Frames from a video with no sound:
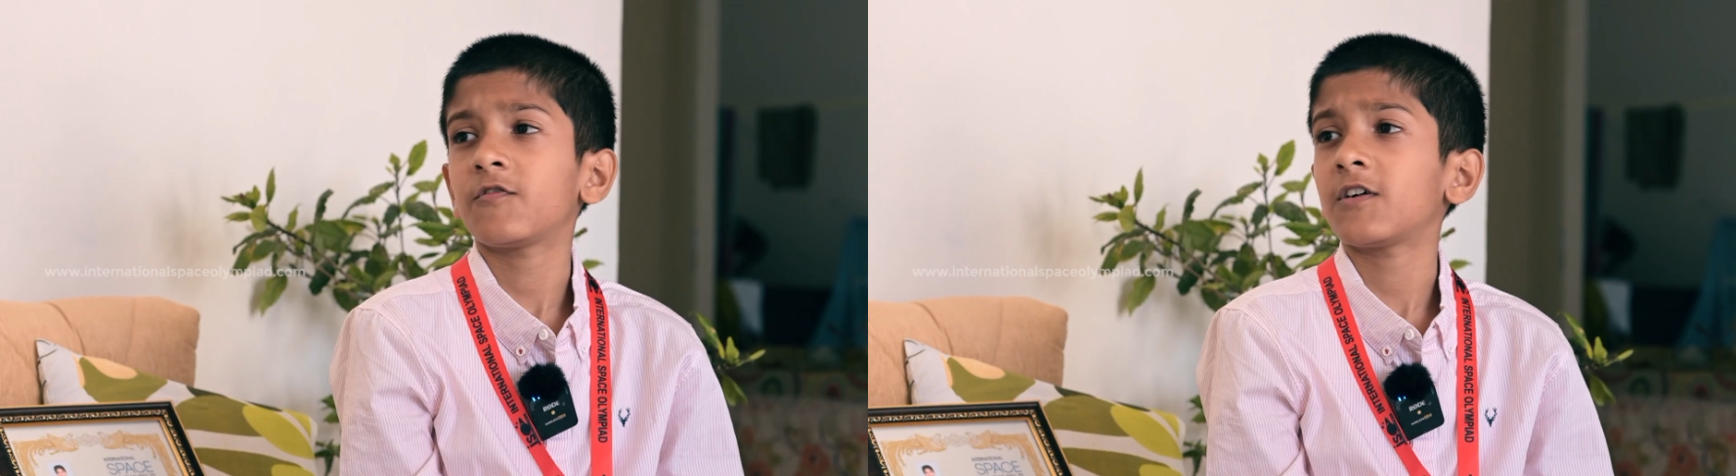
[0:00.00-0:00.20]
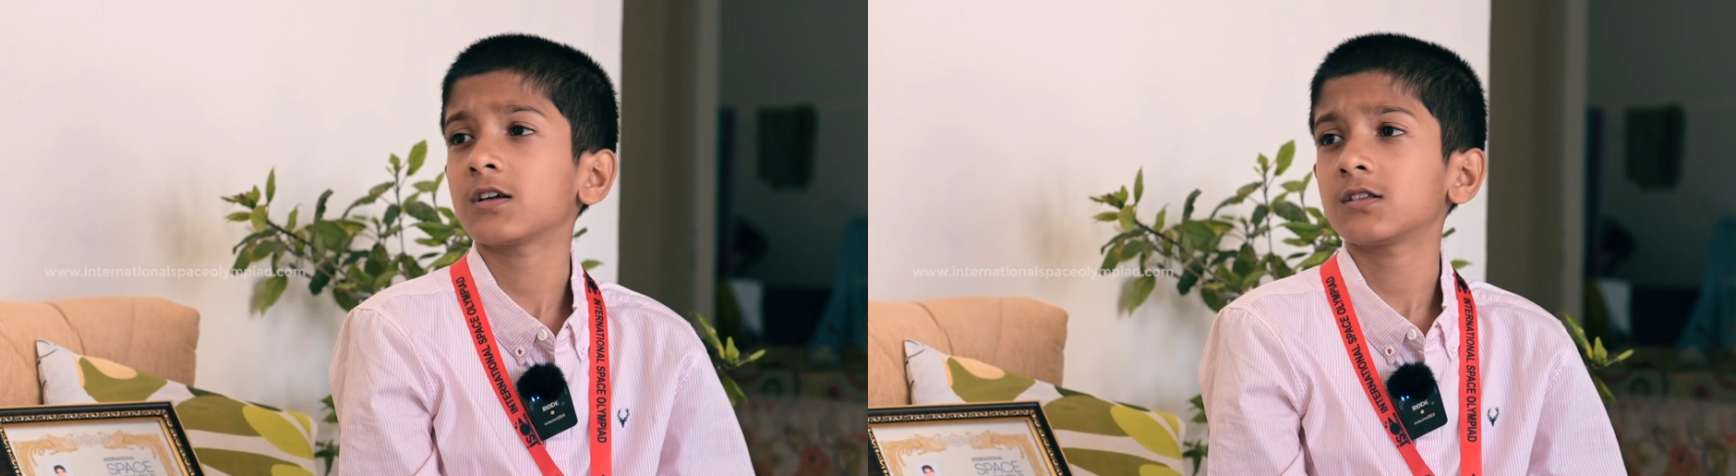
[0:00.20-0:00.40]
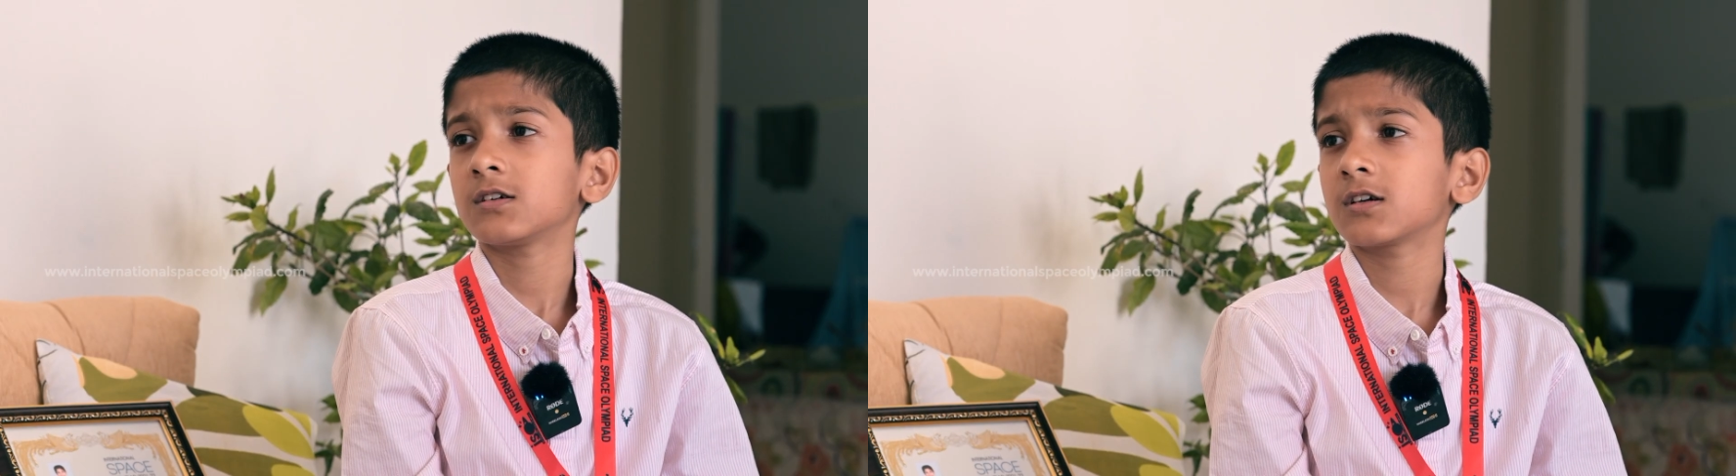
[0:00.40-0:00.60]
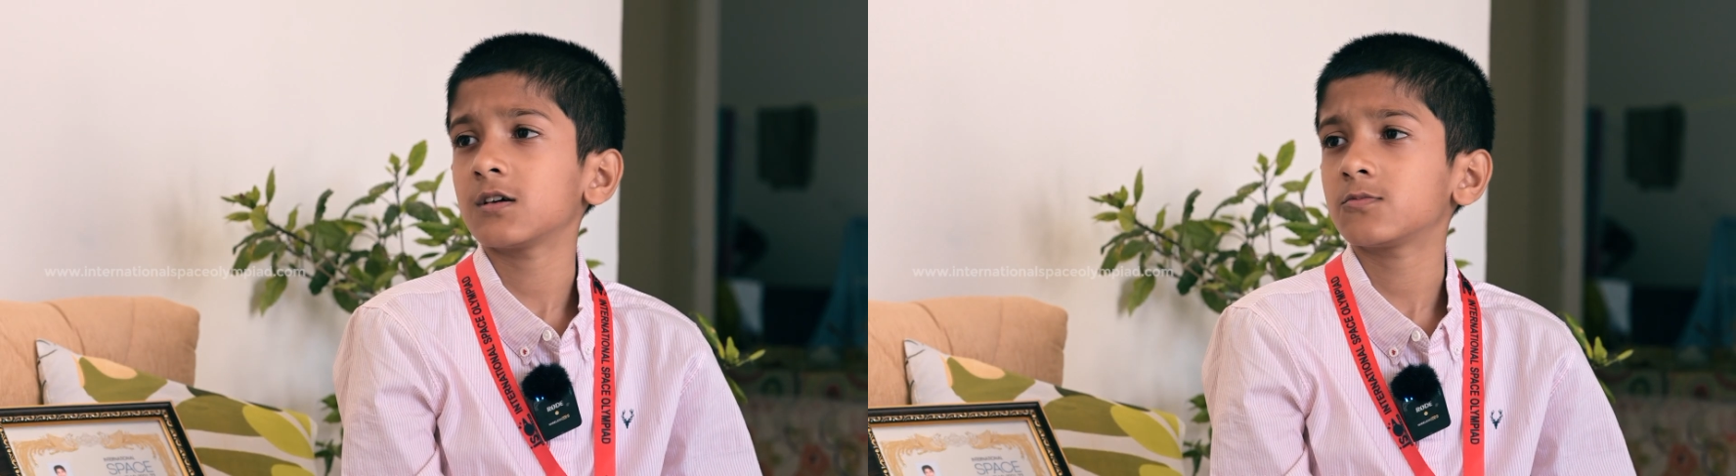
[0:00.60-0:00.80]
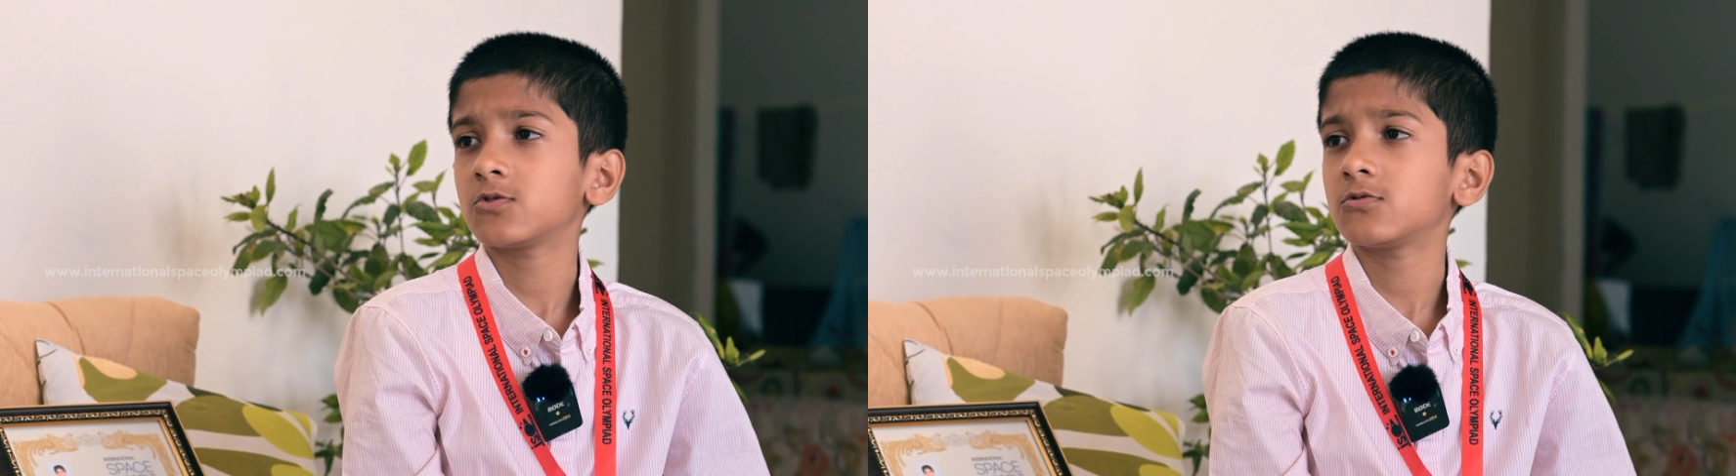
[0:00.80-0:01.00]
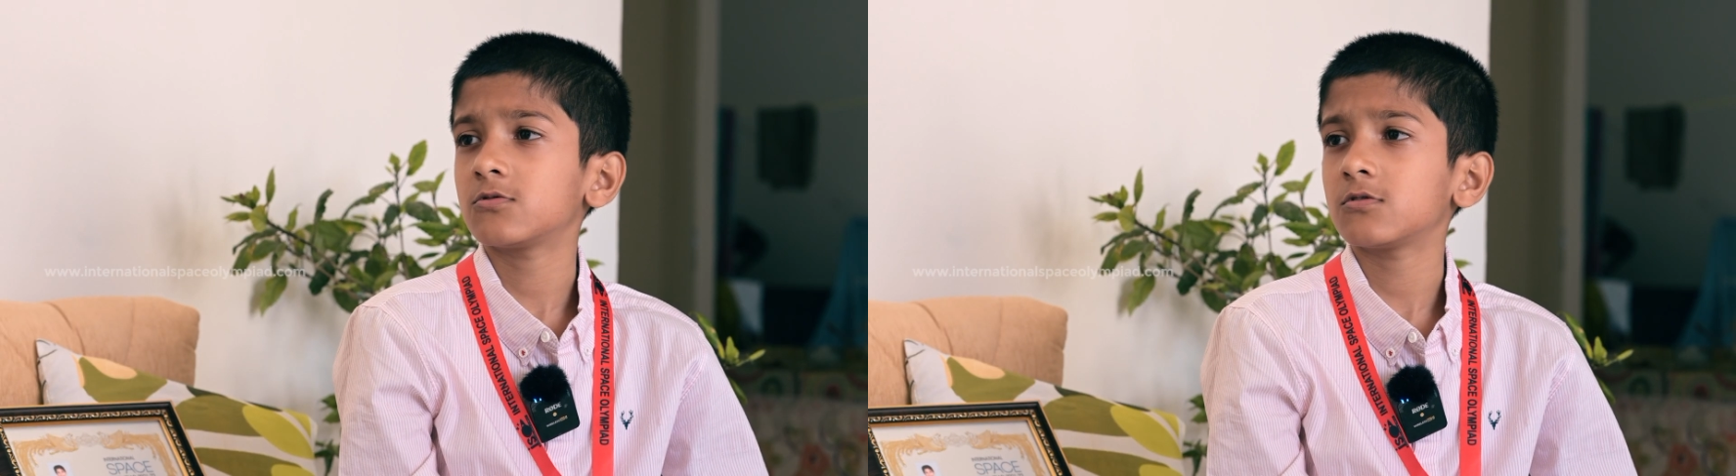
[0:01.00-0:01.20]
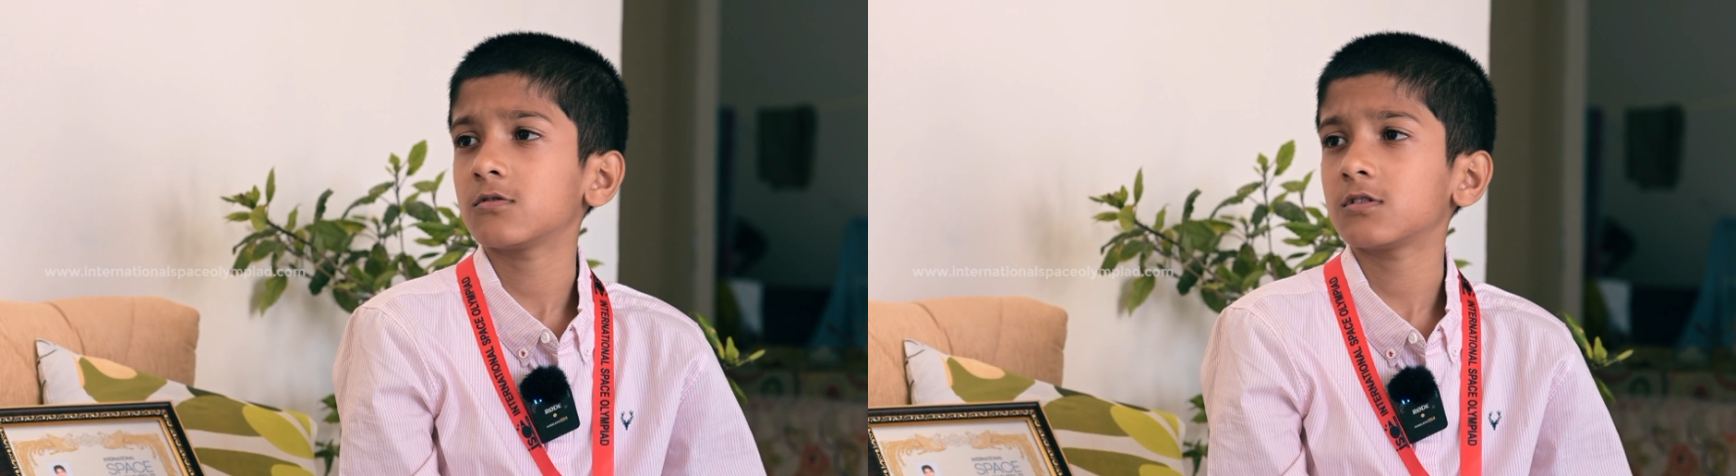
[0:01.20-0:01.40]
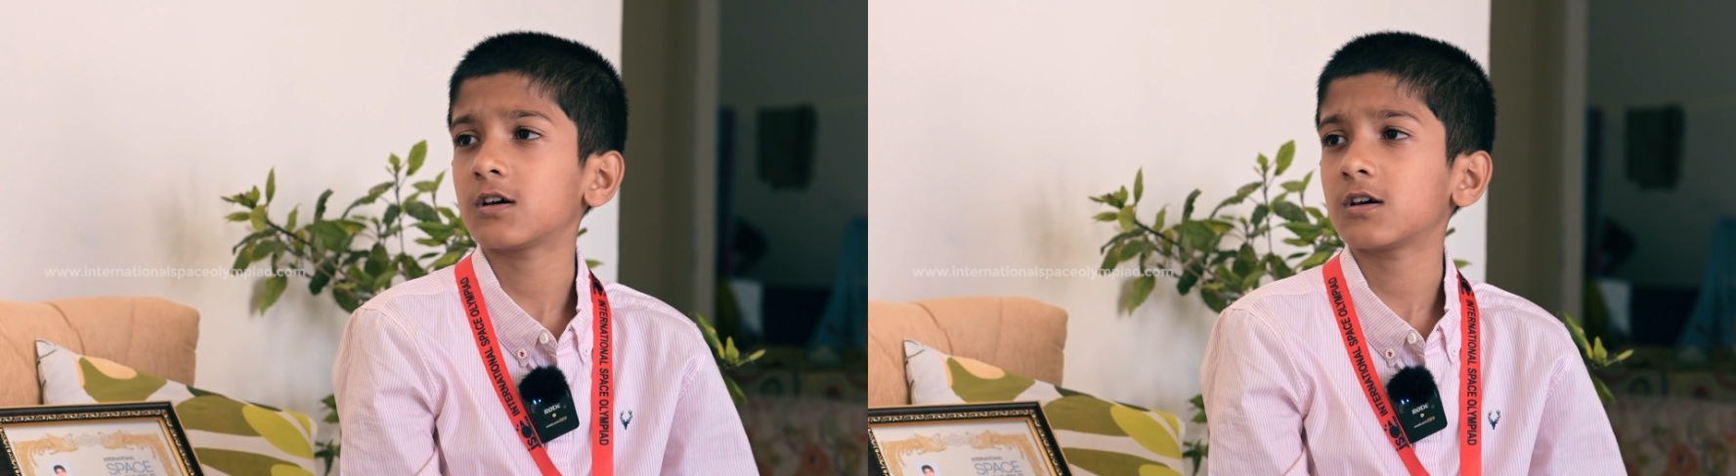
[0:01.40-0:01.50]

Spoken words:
My father came to know